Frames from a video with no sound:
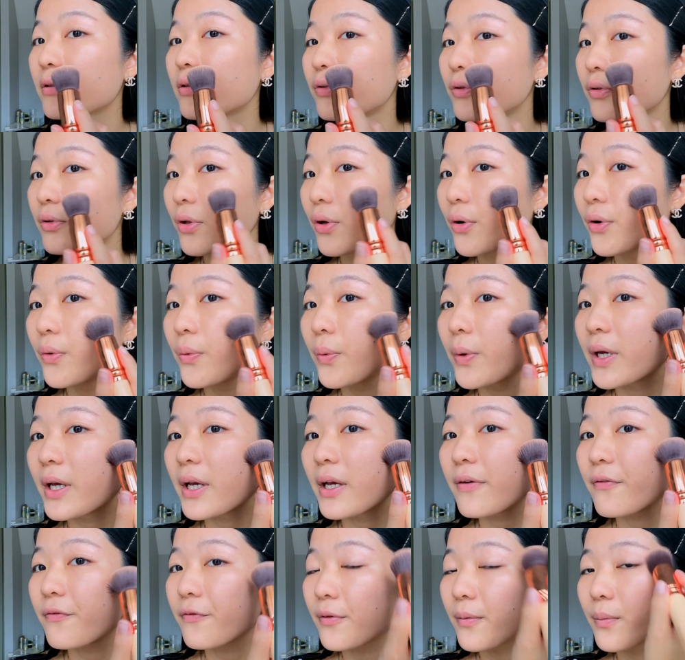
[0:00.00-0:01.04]

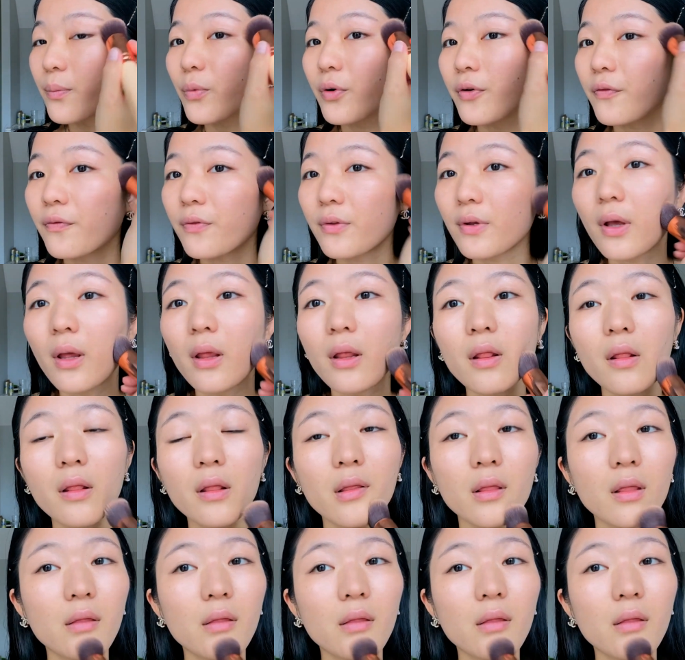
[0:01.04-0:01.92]
glowing from within.